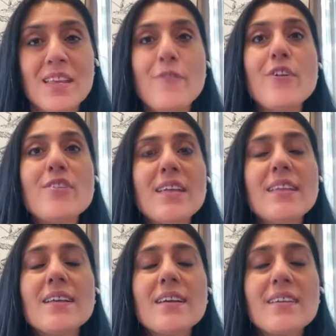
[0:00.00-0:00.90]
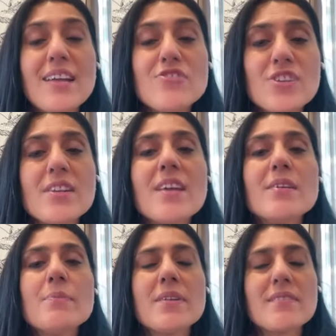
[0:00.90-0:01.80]
if you're seeing the crunch in
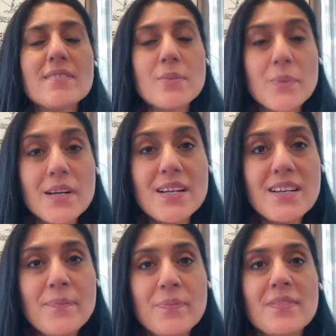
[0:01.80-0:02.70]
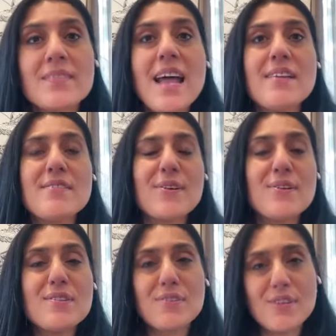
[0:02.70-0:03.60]
other person's world that is
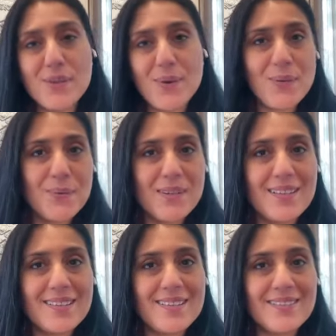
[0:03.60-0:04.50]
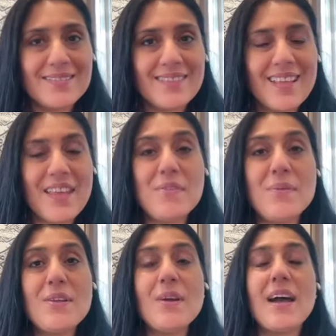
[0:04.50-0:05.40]
also in your world
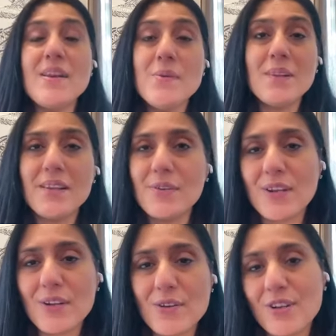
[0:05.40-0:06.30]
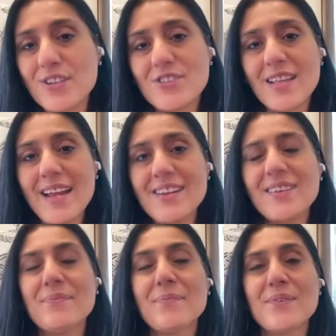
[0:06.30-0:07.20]
everywhere you're unwilling to acknowledge that
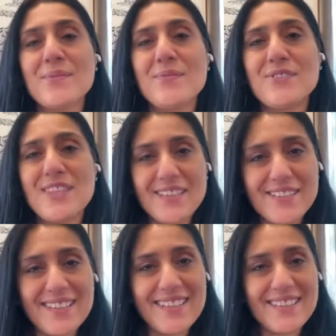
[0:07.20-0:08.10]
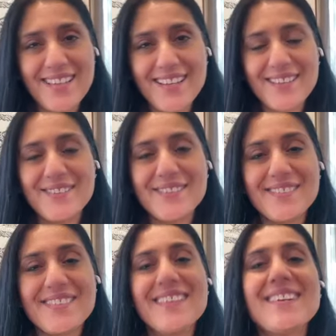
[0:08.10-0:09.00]
would you like to let that go
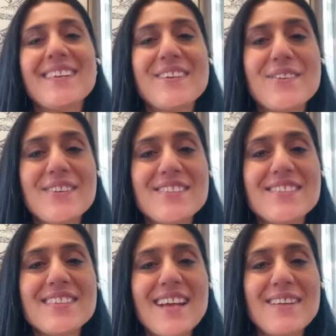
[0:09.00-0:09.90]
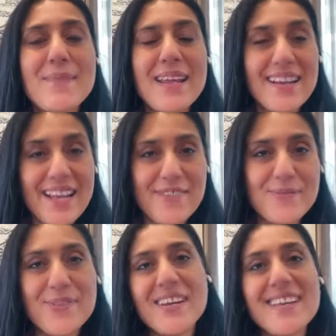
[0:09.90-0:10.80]
today and acknowledge it and make
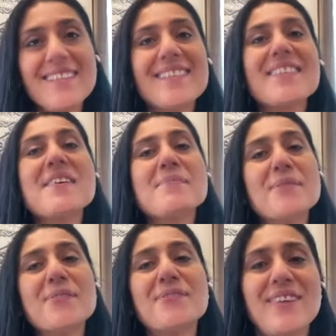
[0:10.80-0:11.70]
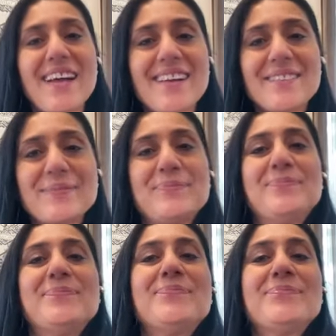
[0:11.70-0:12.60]
life more easier and more fun
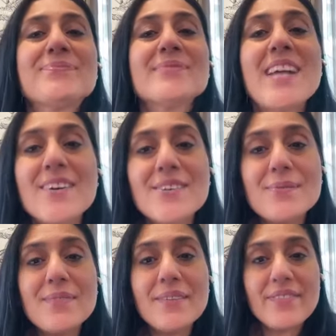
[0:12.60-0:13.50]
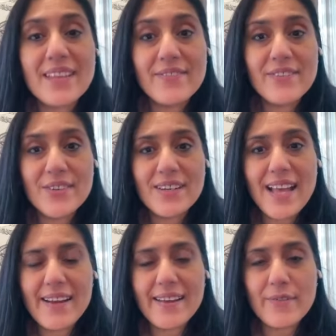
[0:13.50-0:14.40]
hope this gives you
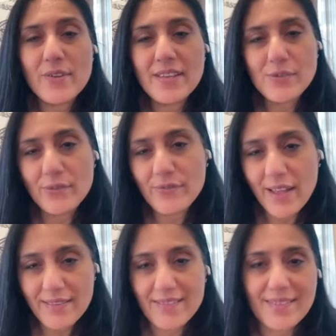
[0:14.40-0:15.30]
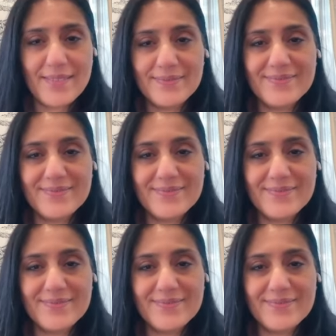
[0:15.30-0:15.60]
clarity was i too fast